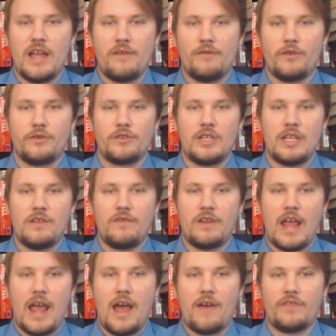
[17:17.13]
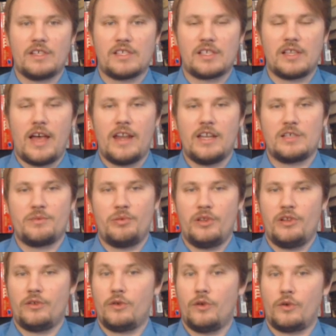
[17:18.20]
never to even have the slightest
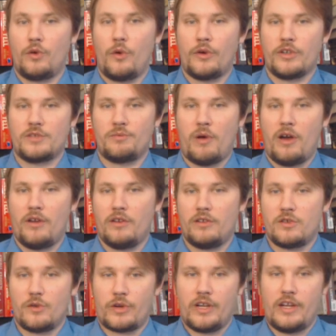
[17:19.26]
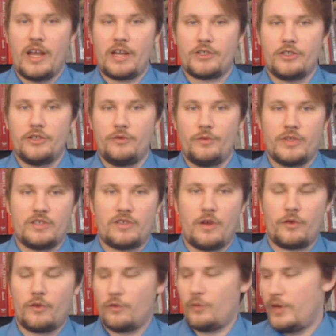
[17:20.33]
political correspondence or connection with
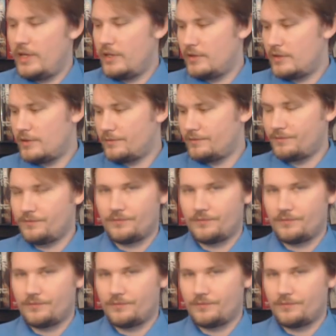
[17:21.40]
Southern Whigs."